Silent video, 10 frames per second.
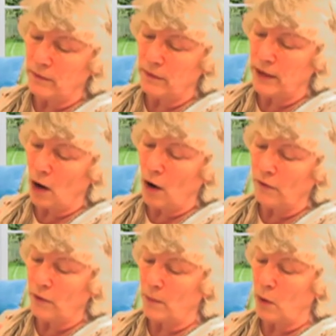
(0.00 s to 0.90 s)
the
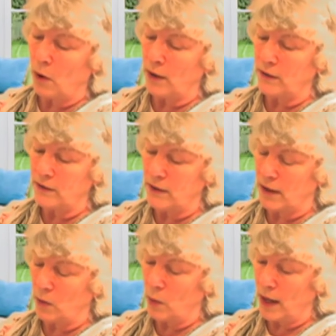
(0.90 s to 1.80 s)
offering part is
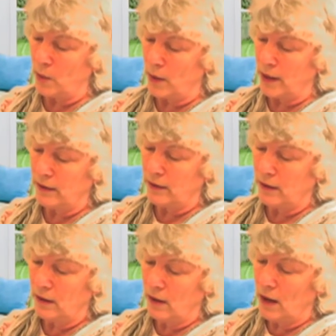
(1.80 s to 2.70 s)
done away with.
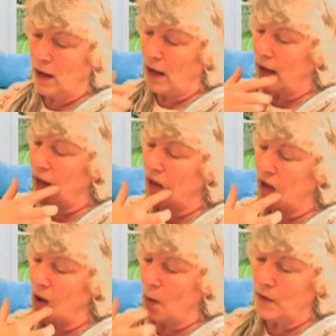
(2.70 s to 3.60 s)

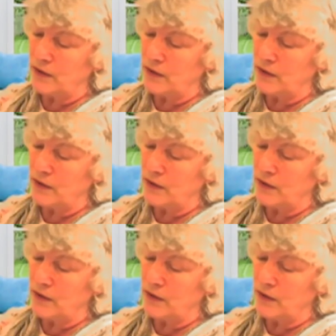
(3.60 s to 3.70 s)
On the